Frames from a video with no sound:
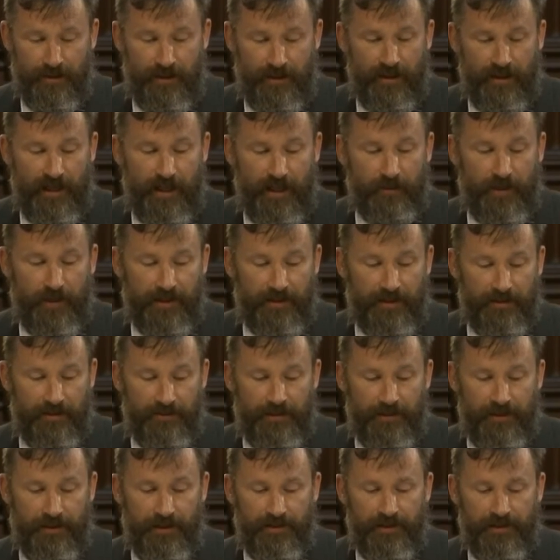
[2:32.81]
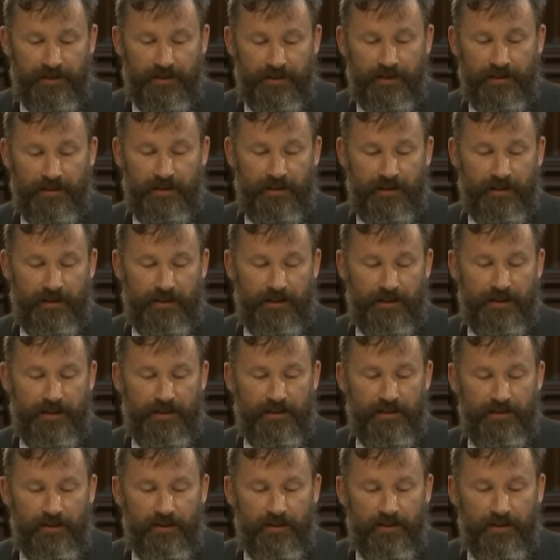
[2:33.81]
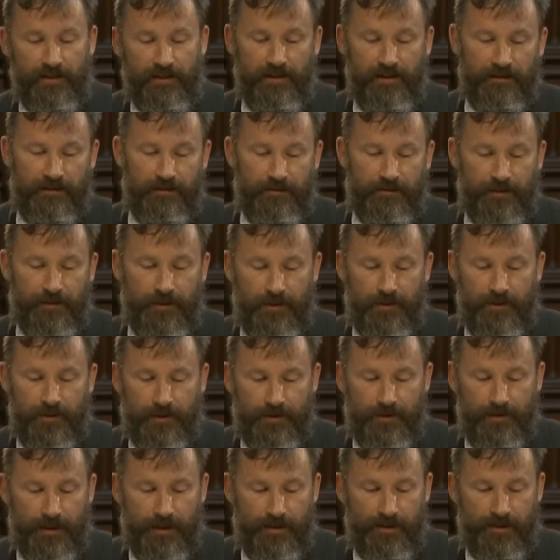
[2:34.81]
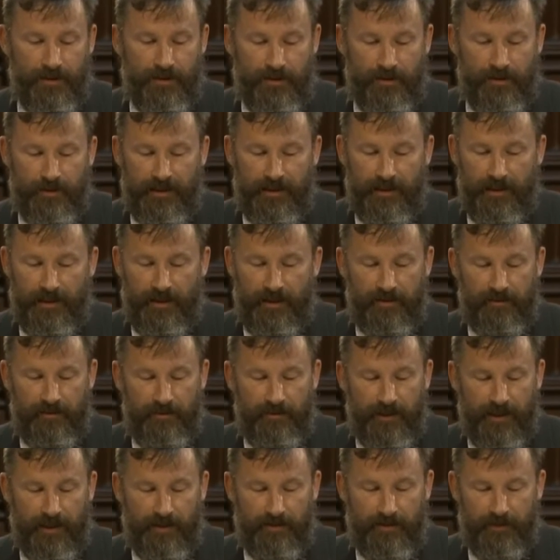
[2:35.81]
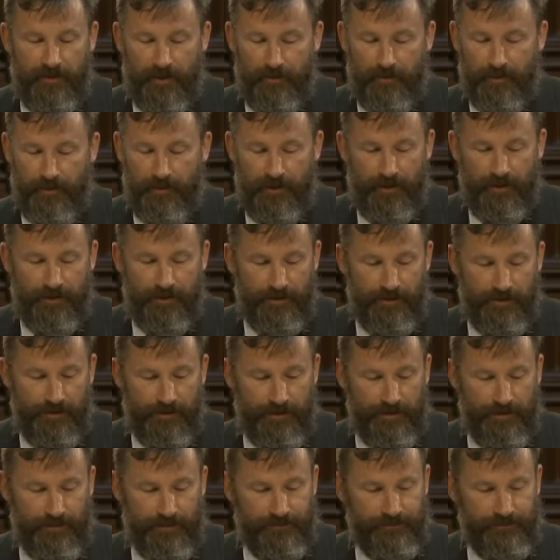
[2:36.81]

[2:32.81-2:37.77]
And when confronted, they doggedly refuse to address the human health impact of their proposals.